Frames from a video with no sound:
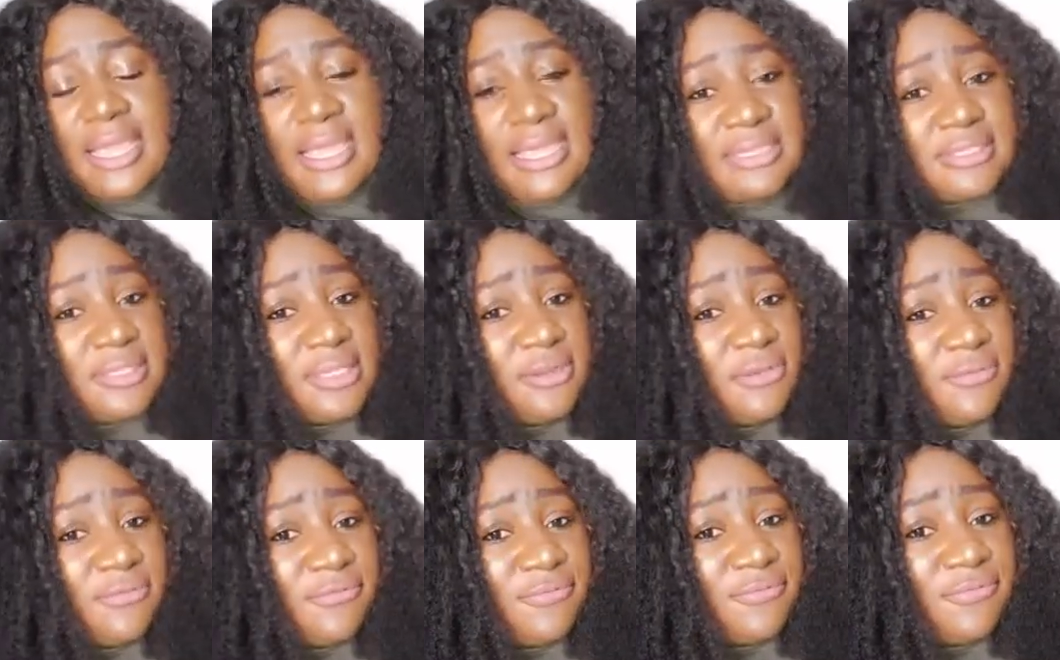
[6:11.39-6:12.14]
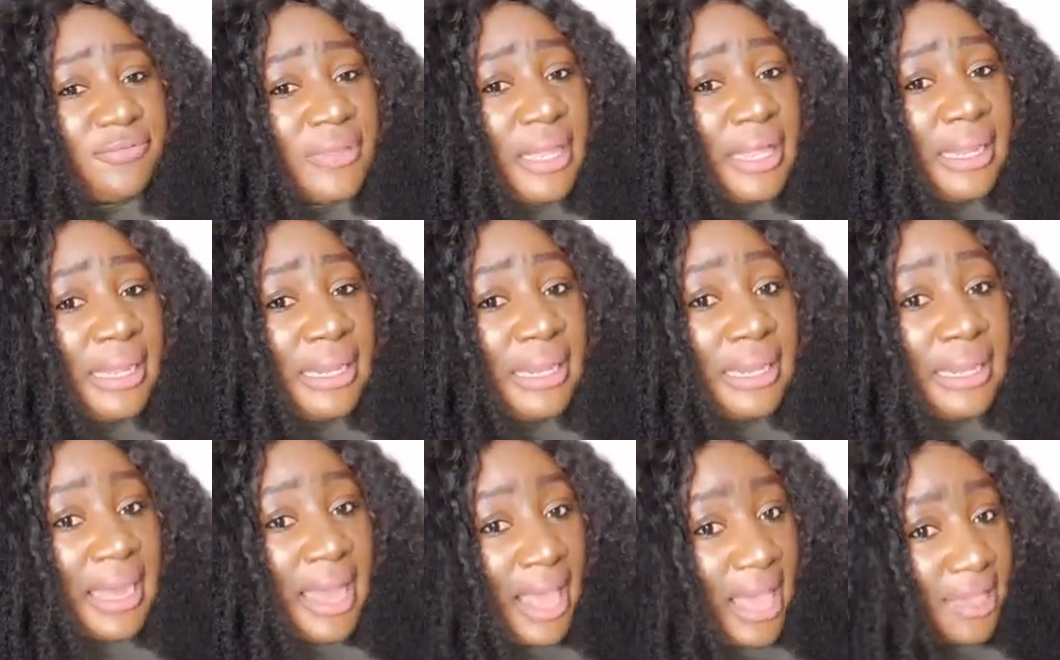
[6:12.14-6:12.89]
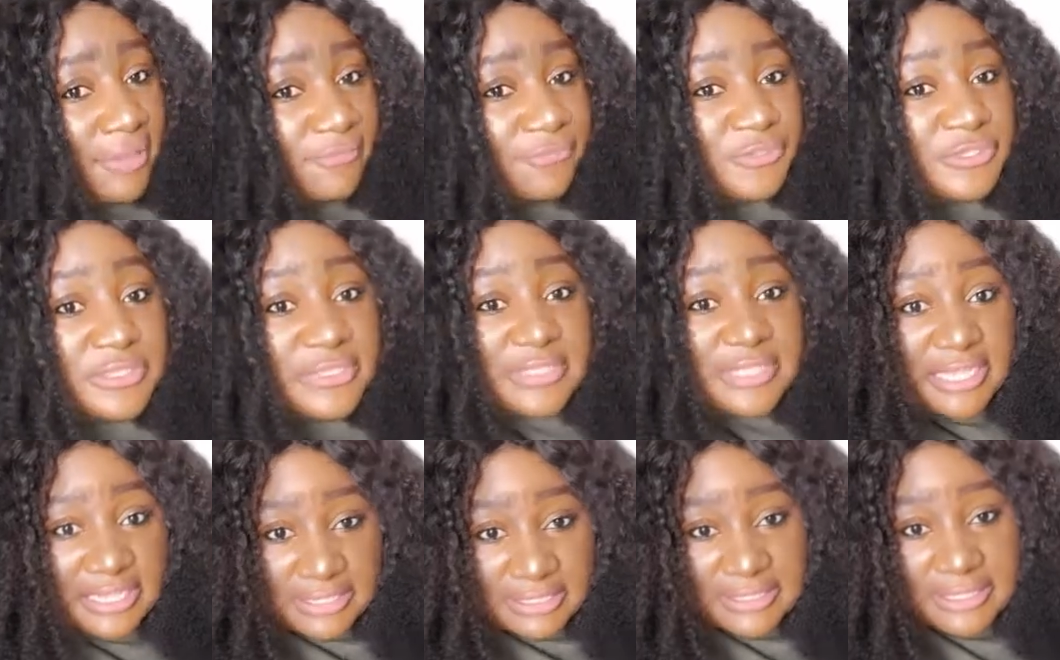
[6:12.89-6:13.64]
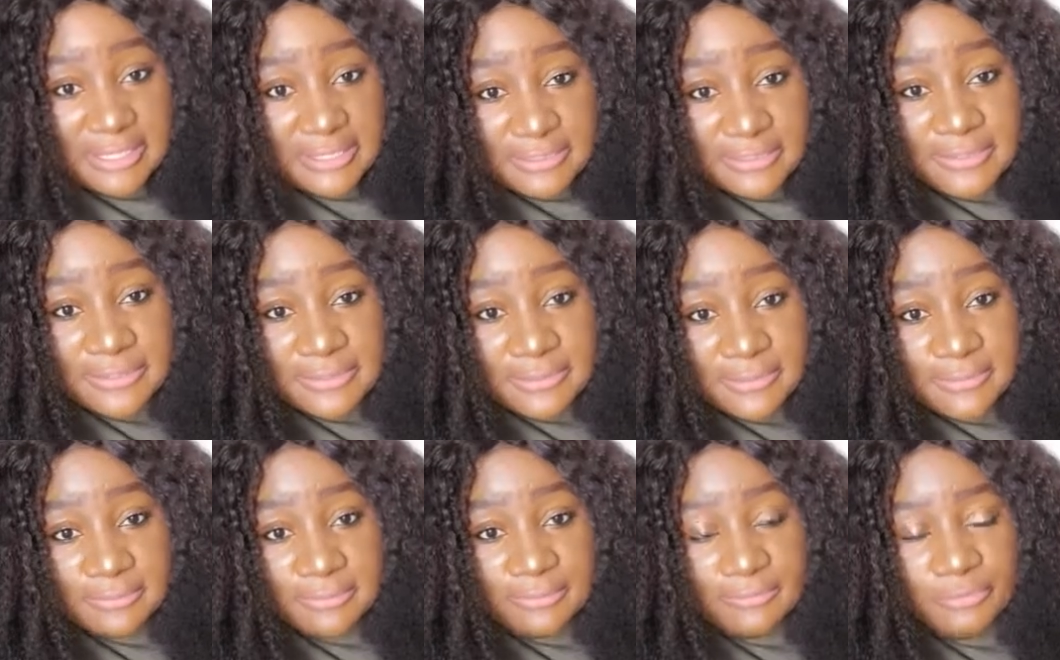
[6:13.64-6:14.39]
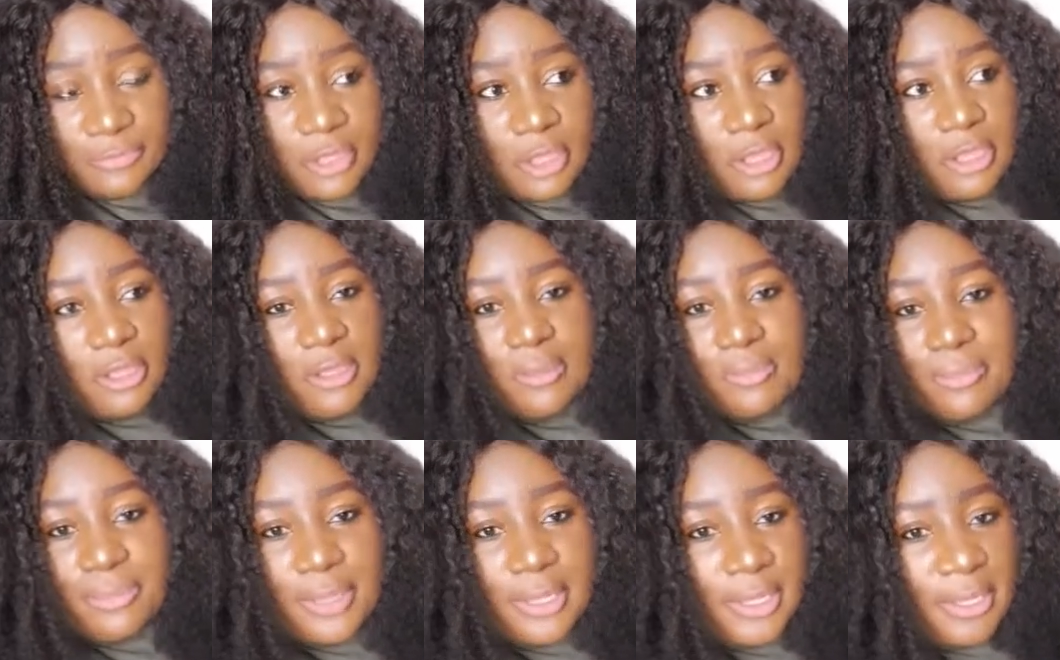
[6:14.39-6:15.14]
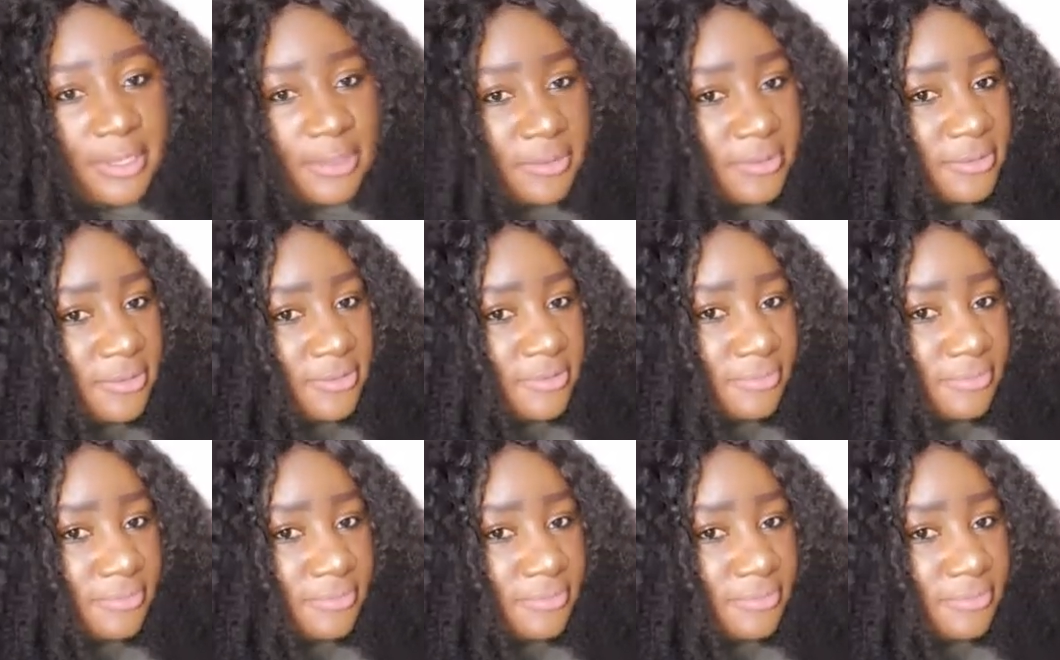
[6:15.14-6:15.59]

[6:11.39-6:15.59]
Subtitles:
instead of a life sentence. But